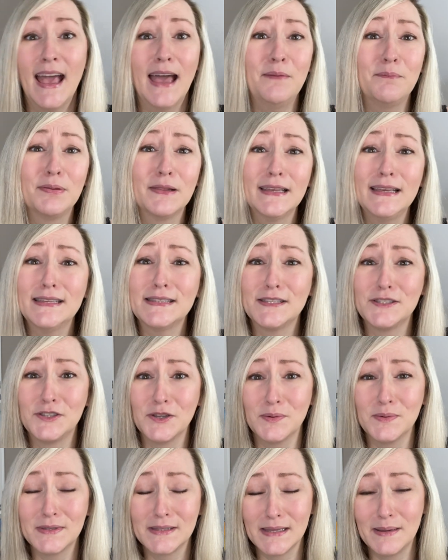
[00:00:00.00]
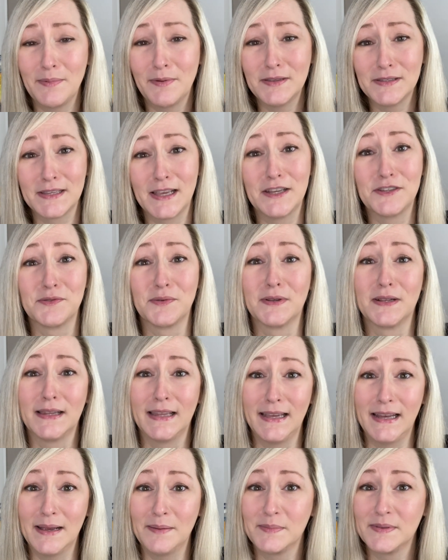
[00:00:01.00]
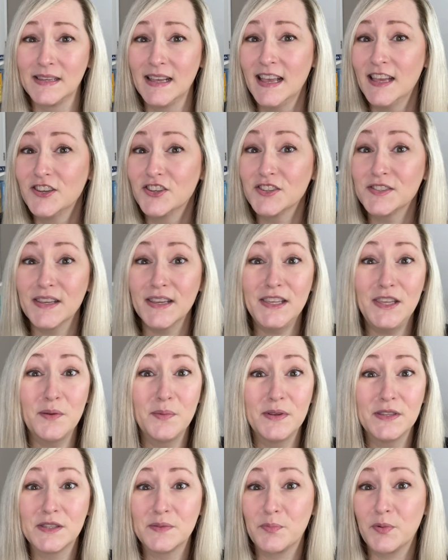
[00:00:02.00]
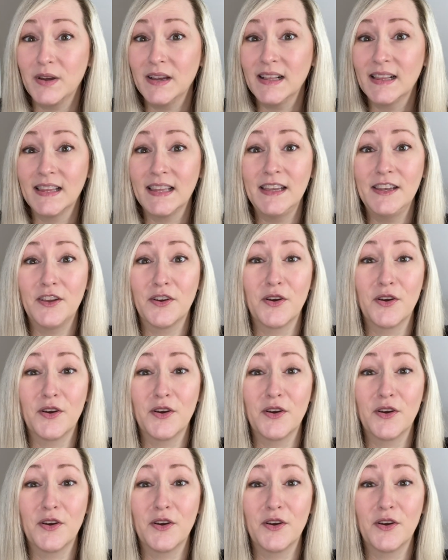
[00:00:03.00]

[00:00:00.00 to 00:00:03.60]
And please don't sleep on scheduled cleanups. Just like you would spring clean your